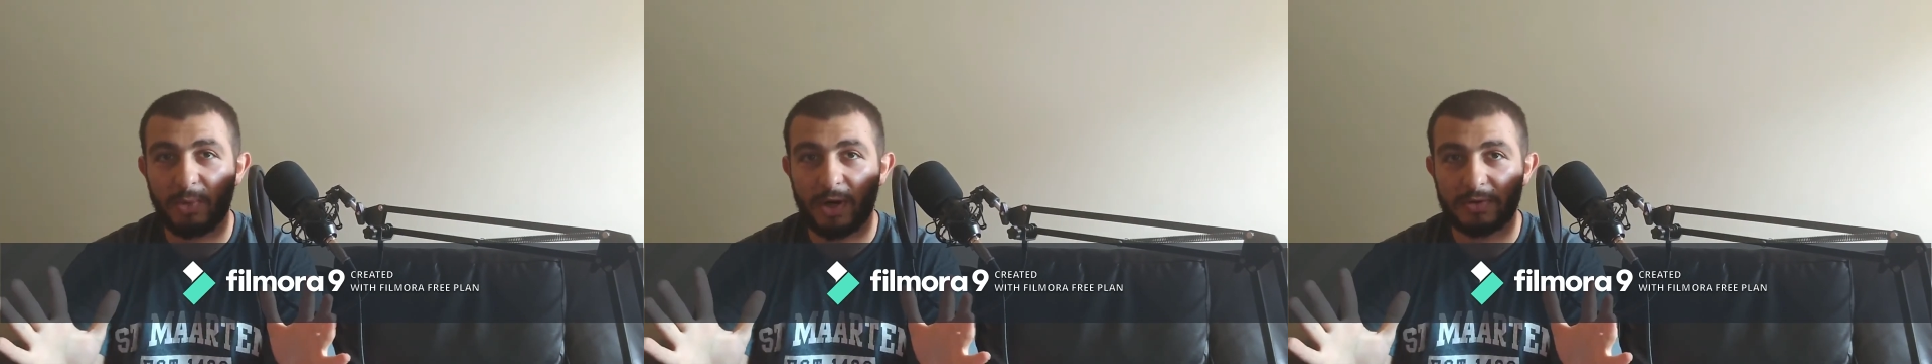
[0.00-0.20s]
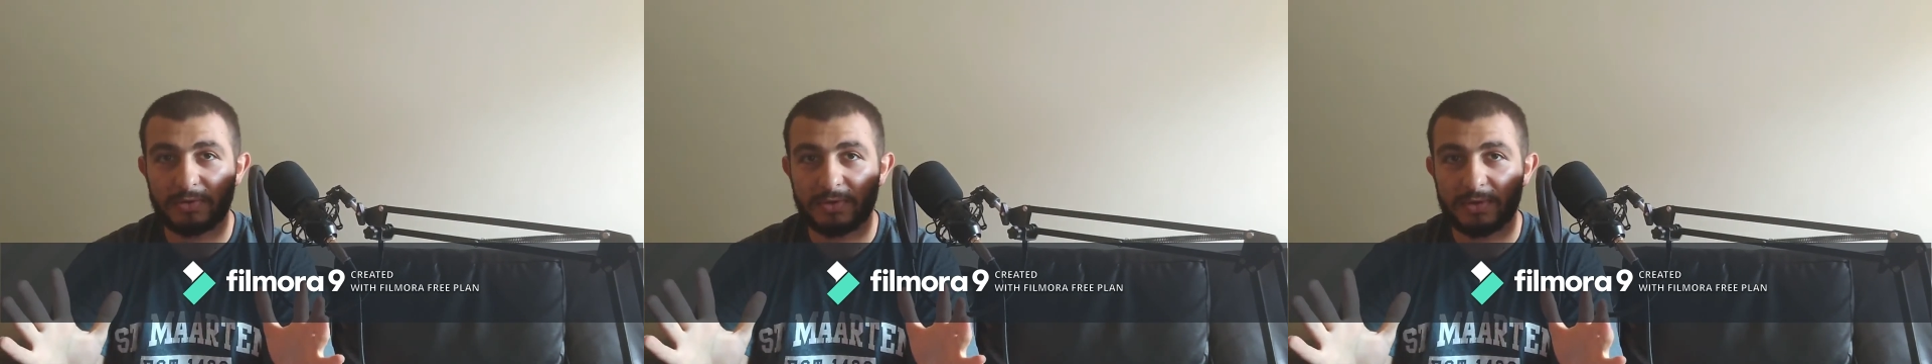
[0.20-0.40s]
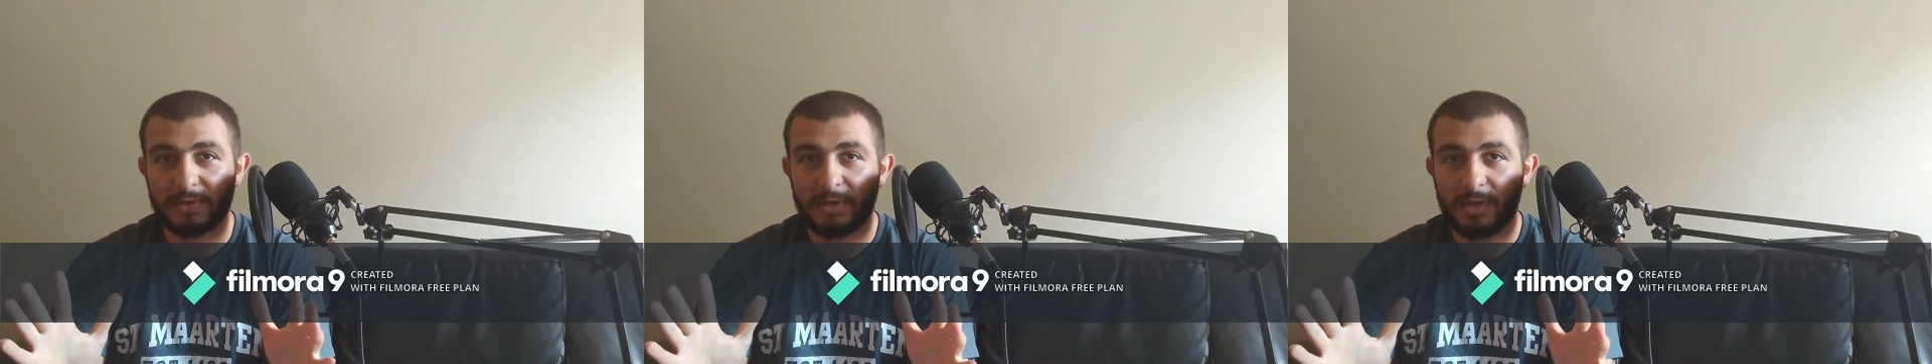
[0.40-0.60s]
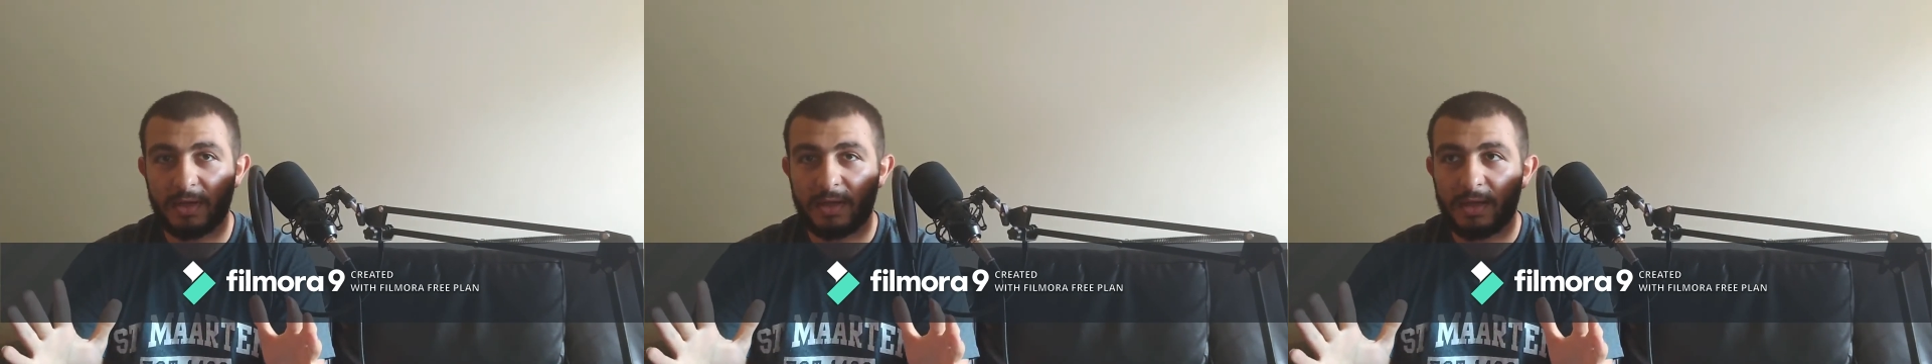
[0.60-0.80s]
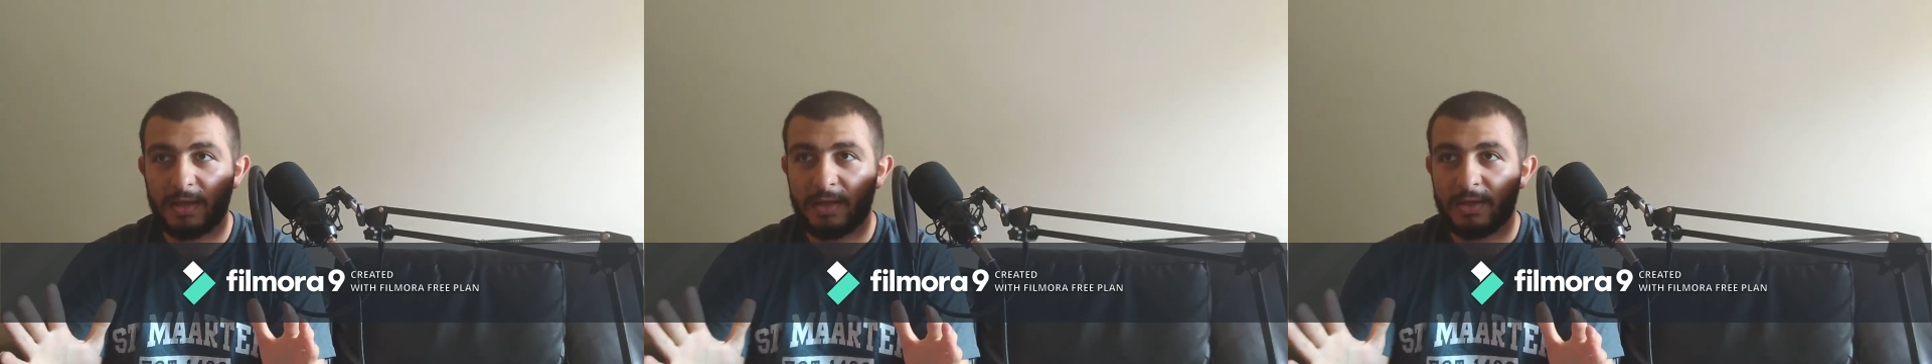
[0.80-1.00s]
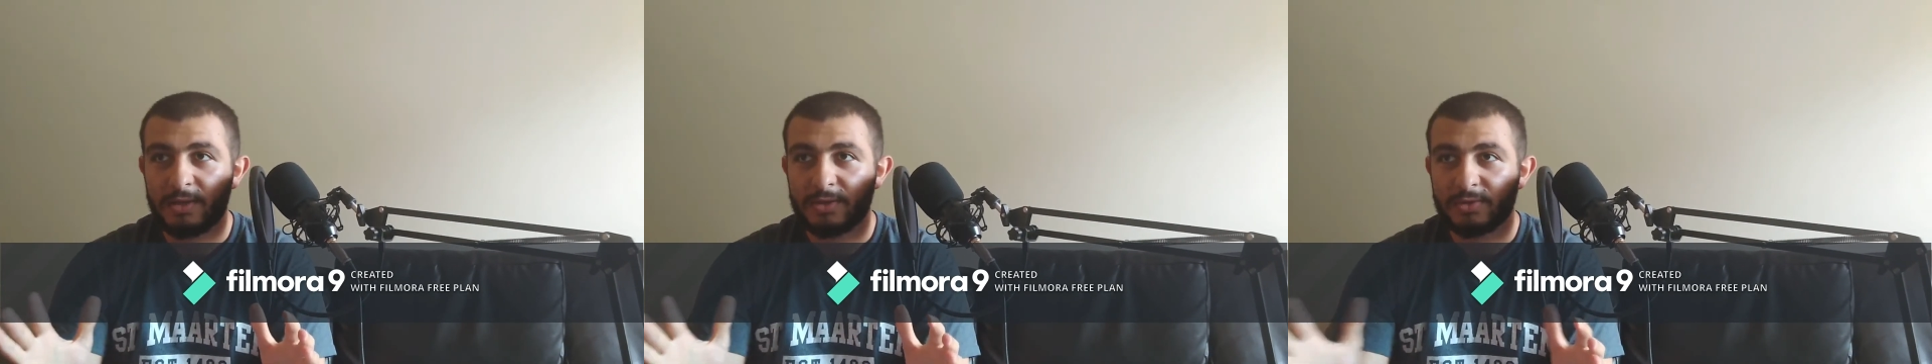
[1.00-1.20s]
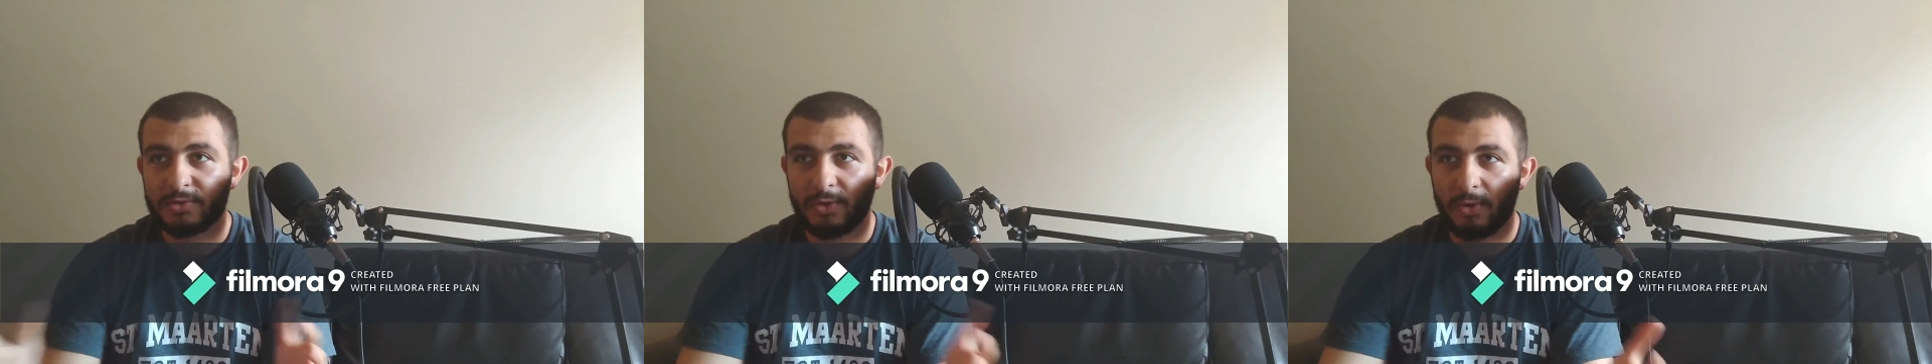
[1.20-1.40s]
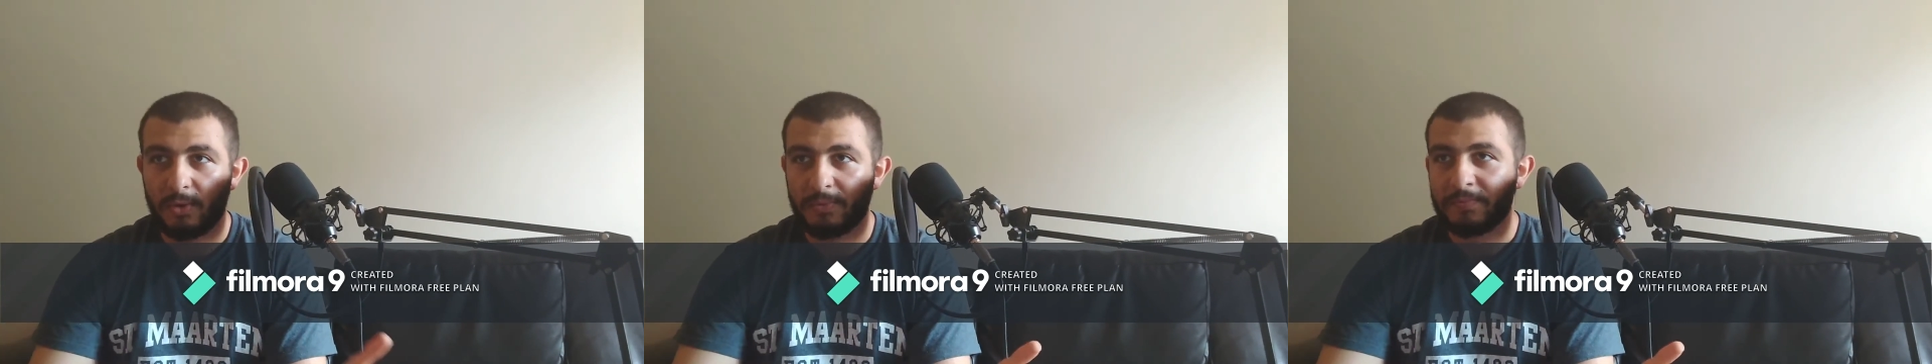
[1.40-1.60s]
browser.
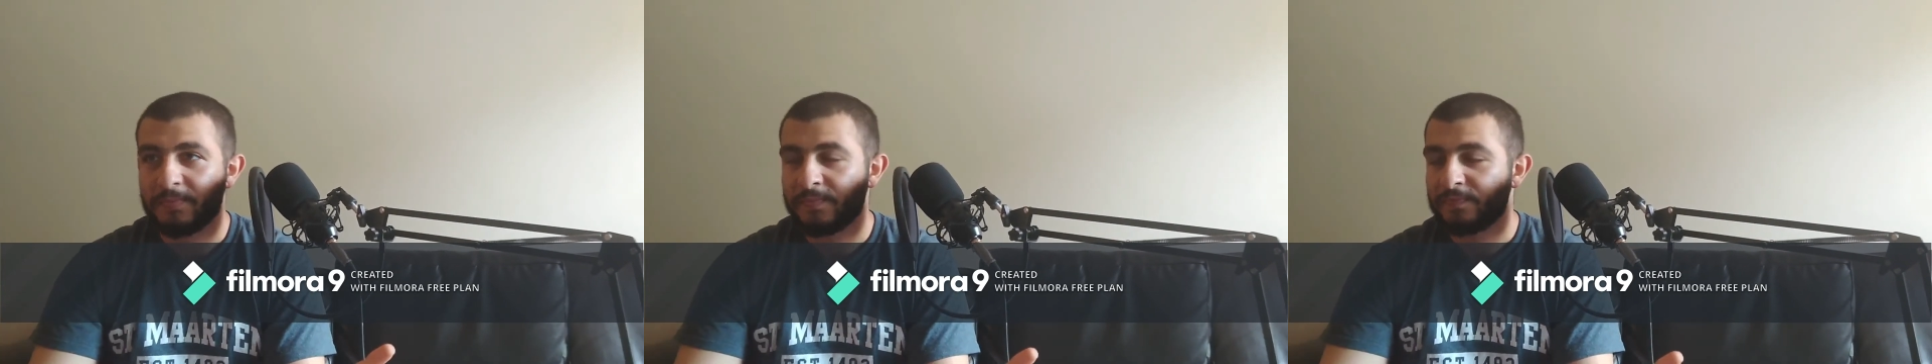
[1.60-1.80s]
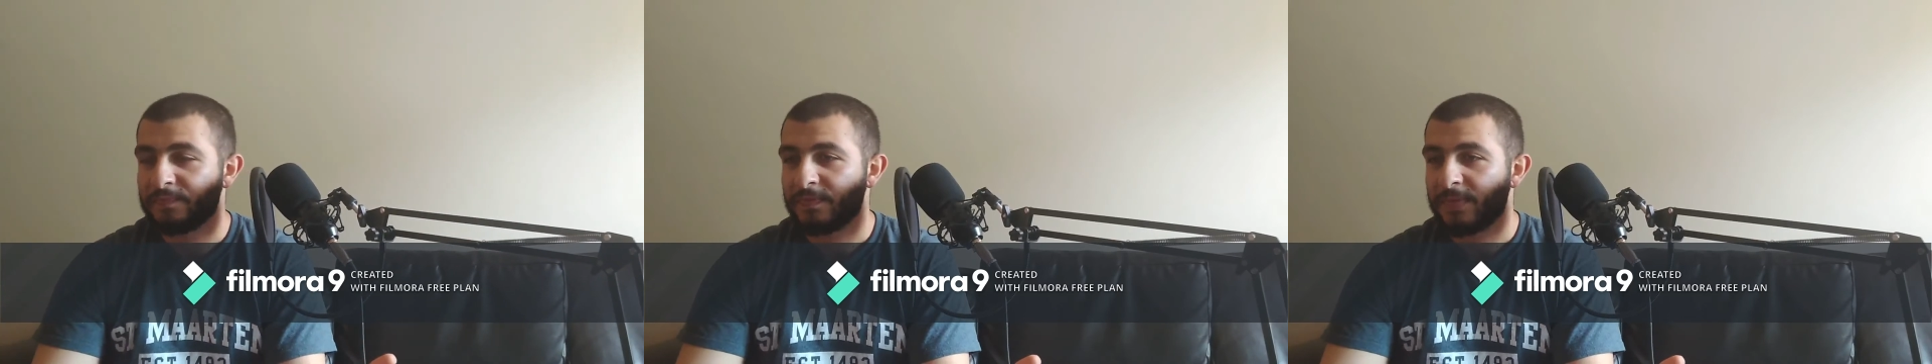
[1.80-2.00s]
So,